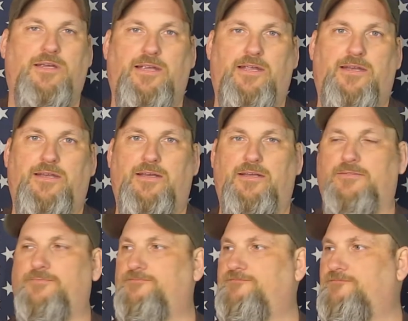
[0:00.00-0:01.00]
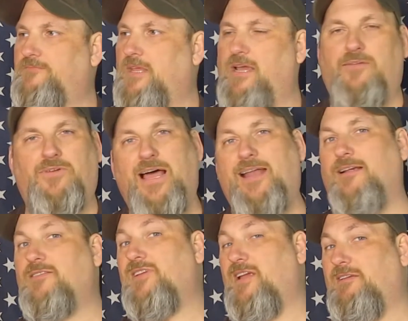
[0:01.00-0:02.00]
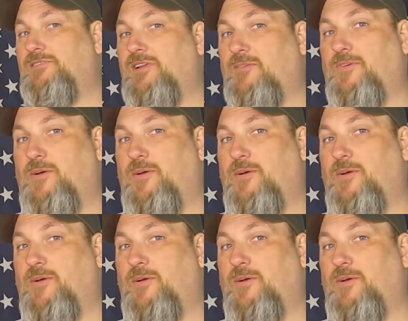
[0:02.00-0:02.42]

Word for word: and uh, I have a lot of exciting stuff